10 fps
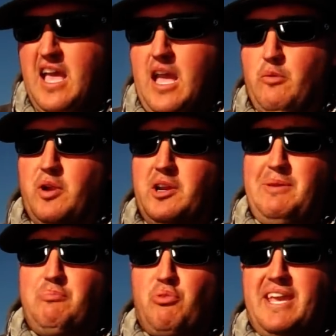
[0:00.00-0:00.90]
and we're gonna
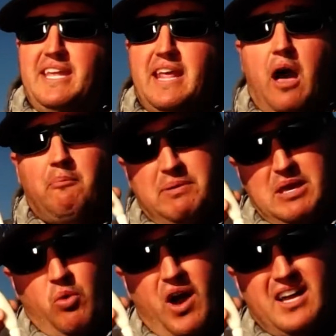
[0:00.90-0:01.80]
be breaking down
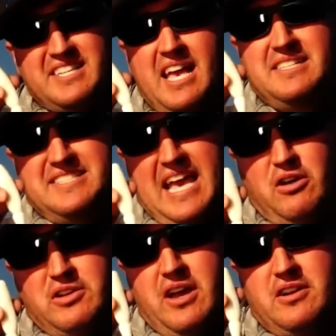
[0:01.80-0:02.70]
BWAS
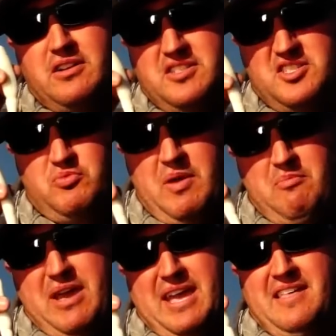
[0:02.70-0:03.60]
Tail Gunner Swim
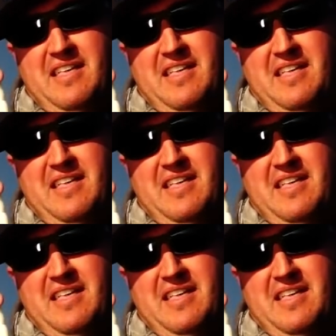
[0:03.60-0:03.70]
Bait.